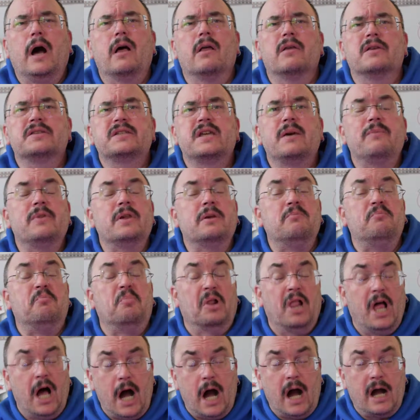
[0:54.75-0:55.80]
Something
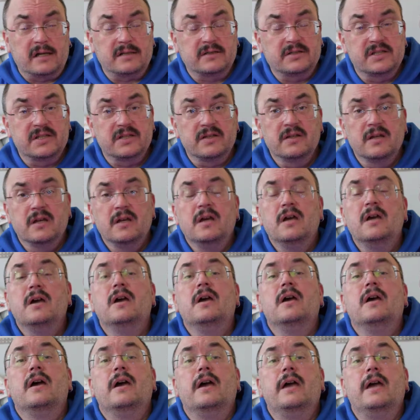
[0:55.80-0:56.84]
blocks,
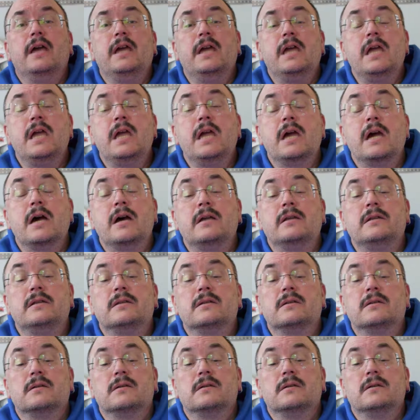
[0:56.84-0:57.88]
and
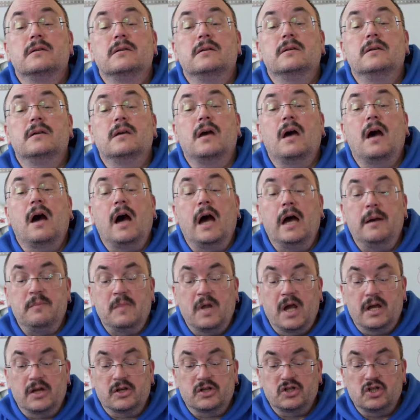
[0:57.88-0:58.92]
I'm
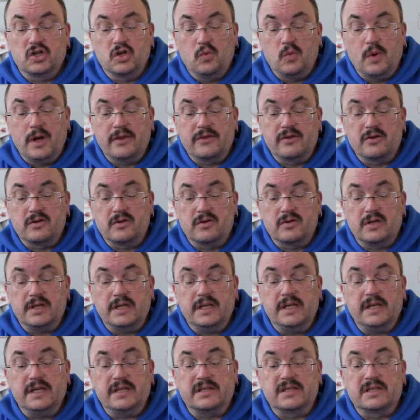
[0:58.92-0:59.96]
not sure whether
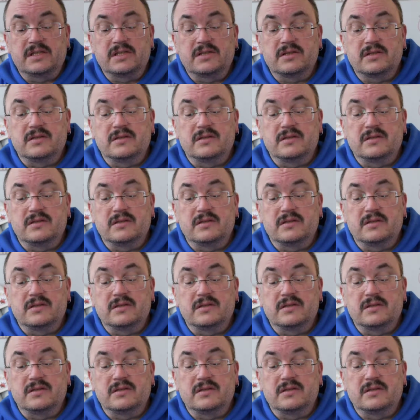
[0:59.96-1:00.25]
it's